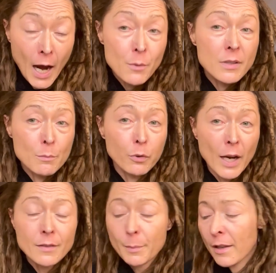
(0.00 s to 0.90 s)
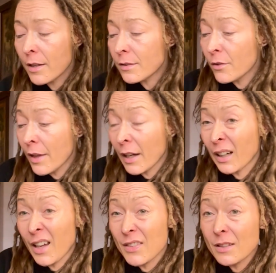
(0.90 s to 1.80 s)
I was impressed by this. So then I
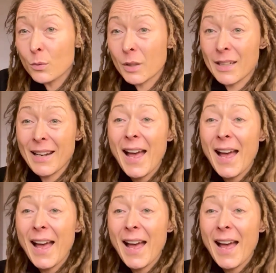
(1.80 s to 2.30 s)
got this one